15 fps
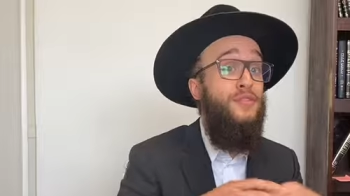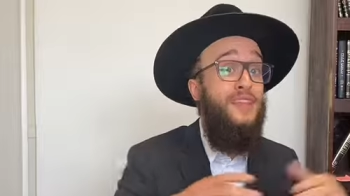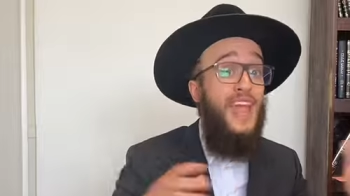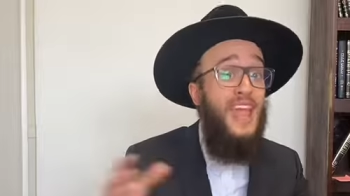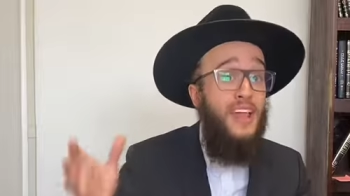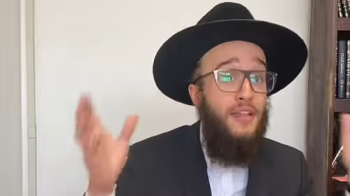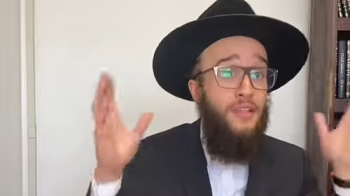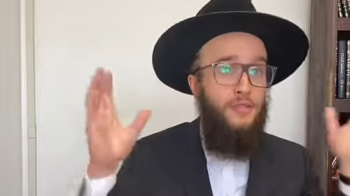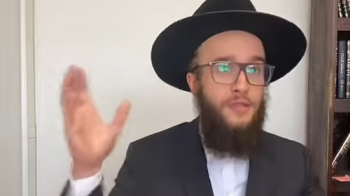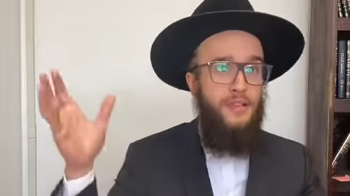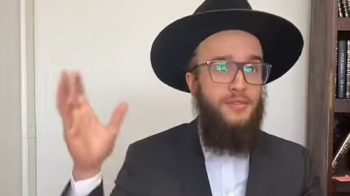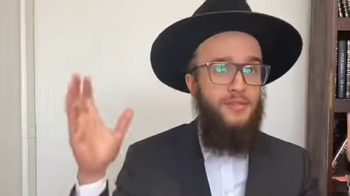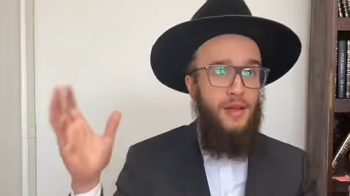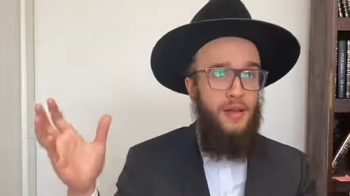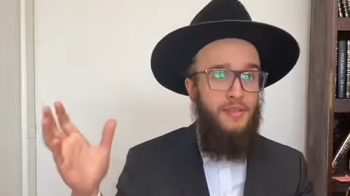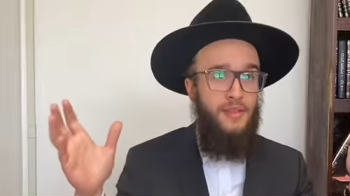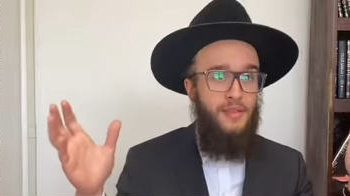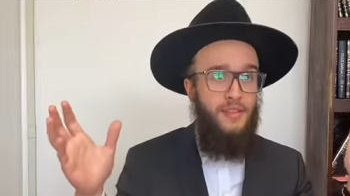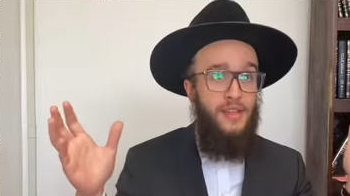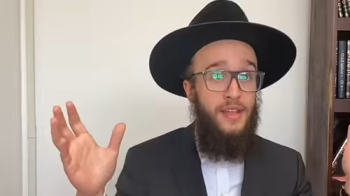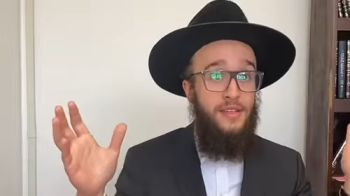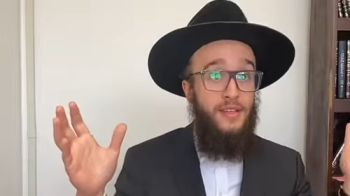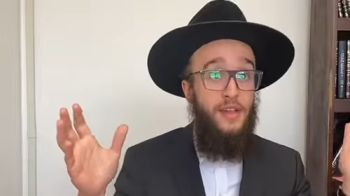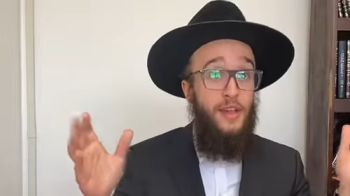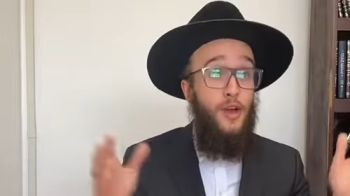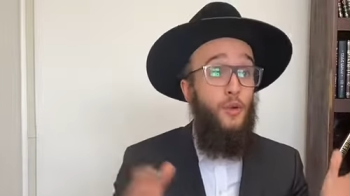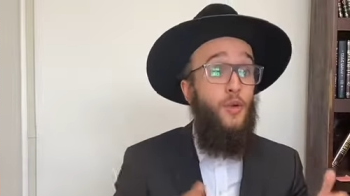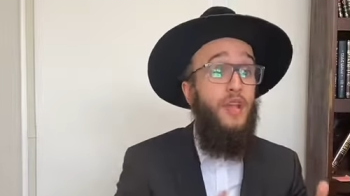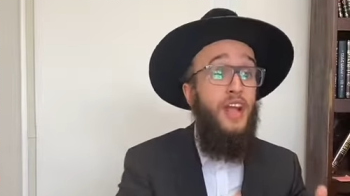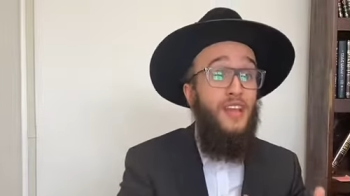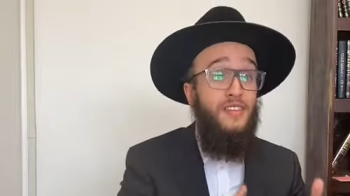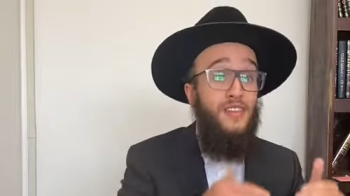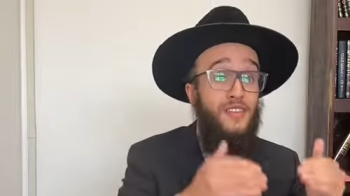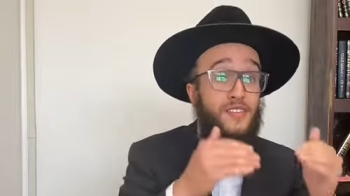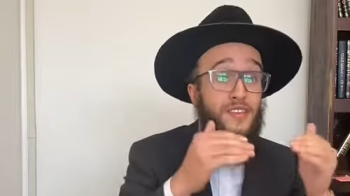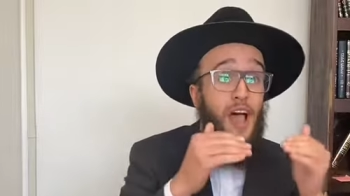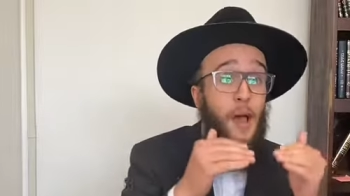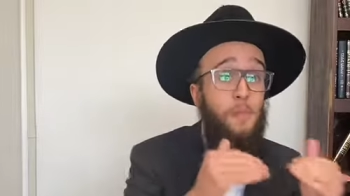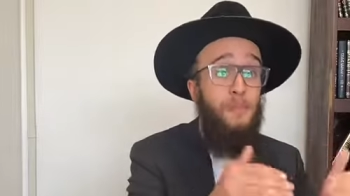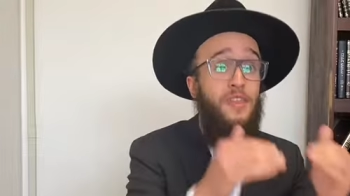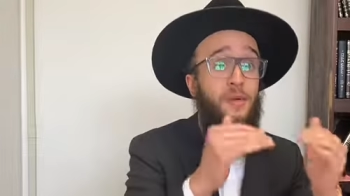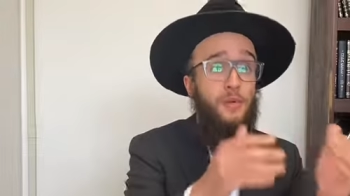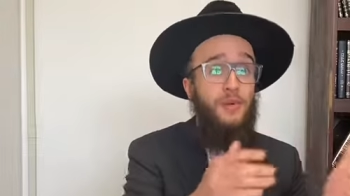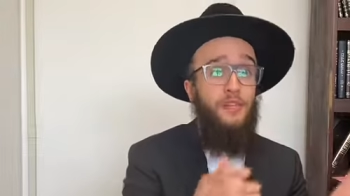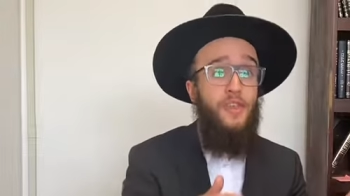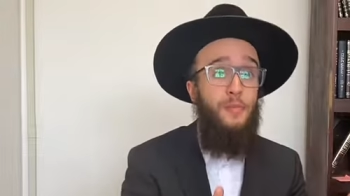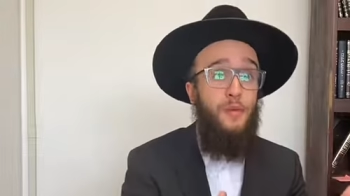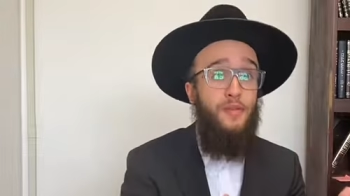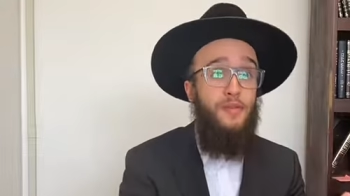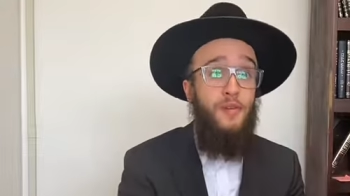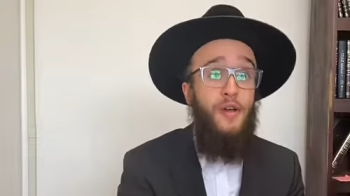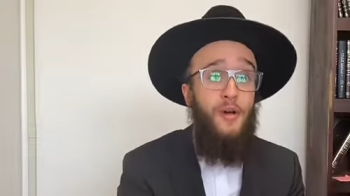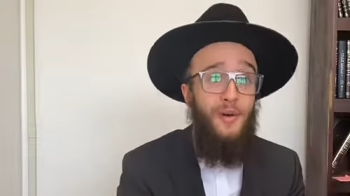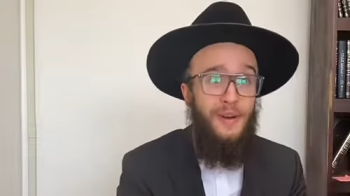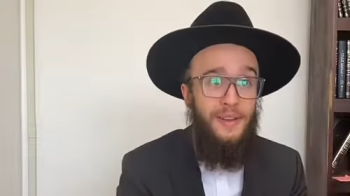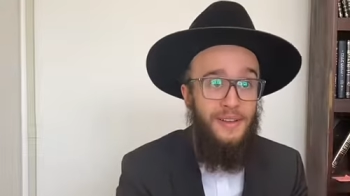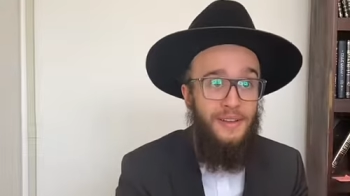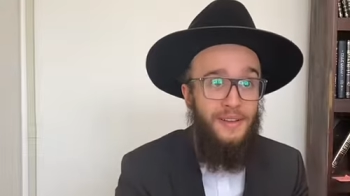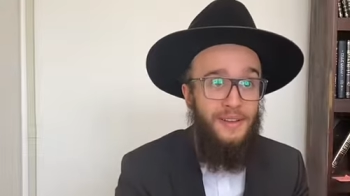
take to reach our destination. We lost the stops that we were supposed to go on.